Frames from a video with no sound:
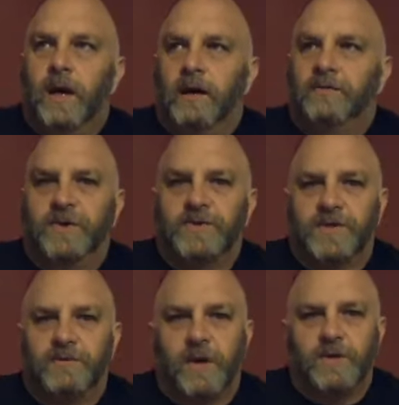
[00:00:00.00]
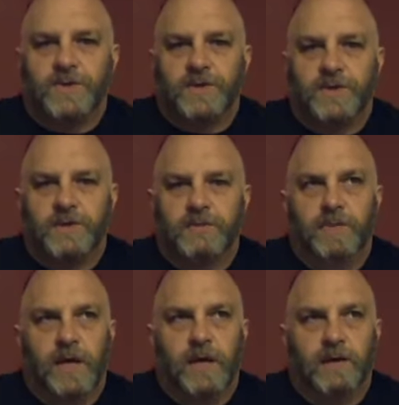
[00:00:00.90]
Fear is an emotion,
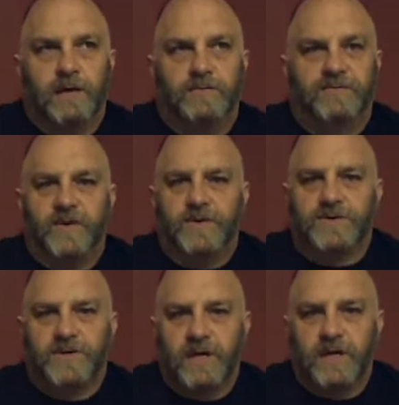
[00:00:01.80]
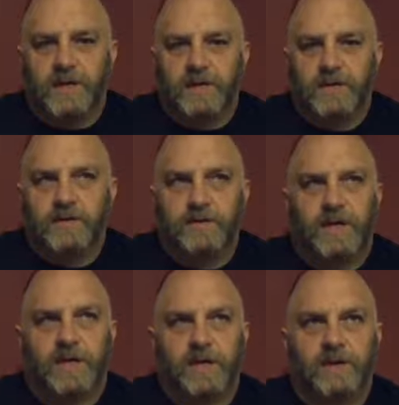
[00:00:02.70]
but fear is good
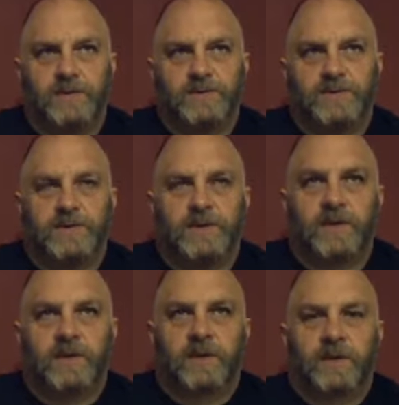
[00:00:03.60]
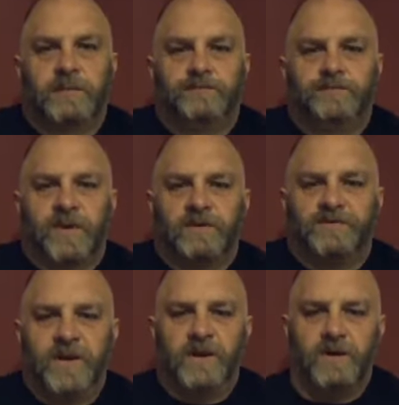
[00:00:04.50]
because
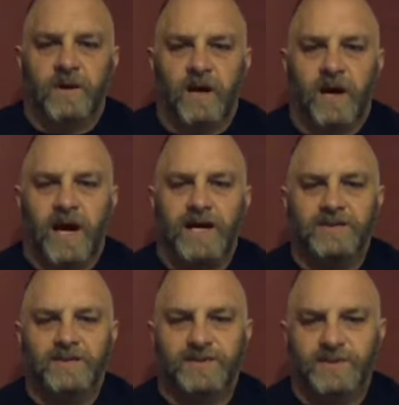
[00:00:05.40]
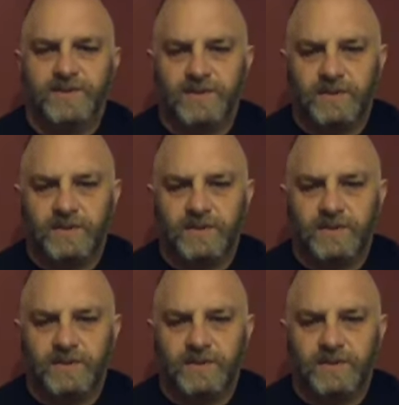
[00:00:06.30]
fear heightens